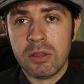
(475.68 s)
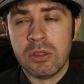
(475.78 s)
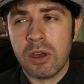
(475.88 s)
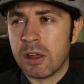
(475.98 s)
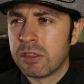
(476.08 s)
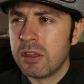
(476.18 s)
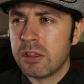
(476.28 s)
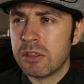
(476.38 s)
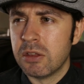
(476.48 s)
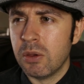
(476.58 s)
that I
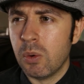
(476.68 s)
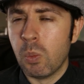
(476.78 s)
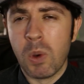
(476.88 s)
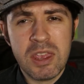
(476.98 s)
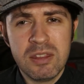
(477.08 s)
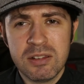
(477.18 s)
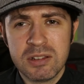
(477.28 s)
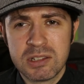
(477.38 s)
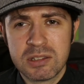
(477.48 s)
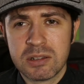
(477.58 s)
think the
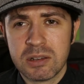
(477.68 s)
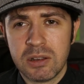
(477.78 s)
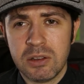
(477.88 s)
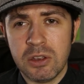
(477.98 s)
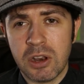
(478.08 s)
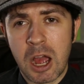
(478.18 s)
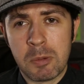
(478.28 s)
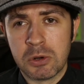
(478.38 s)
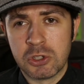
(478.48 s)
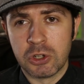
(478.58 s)
widest your
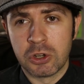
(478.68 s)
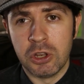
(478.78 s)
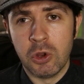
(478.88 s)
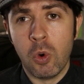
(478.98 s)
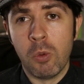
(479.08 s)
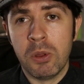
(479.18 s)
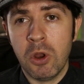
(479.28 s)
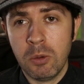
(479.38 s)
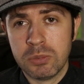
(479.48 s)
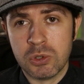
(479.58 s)
aperture can open
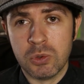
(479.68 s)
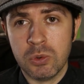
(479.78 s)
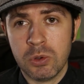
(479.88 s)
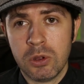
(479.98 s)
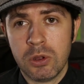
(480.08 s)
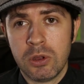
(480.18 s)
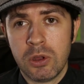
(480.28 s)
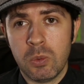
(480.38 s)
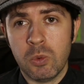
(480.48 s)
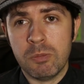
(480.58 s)
up to
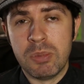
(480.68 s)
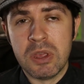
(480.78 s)
would